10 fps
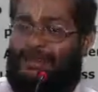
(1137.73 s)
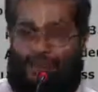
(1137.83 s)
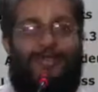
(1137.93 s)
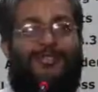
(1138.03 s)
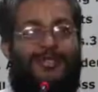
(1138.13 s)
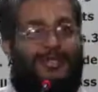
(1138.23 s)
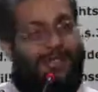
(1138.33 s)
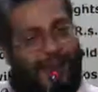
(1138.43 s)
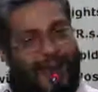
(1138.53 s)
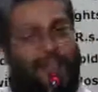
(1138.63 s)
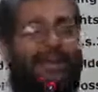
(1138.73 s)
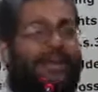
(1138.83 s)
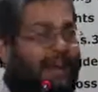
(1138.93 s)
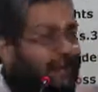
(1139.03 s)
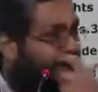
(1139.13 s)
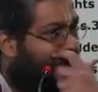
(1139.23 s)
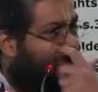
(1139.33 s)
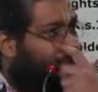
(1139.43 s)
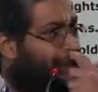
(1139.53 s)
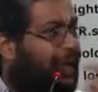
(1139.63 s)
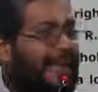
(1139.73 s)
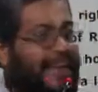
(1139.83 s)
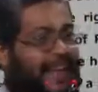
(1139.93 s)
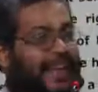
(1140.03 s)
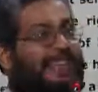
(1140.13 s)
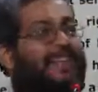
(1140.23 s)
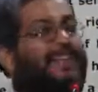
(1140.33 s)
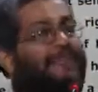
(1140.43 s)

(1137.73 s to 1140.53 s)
One should grow, mentally grow along with the age.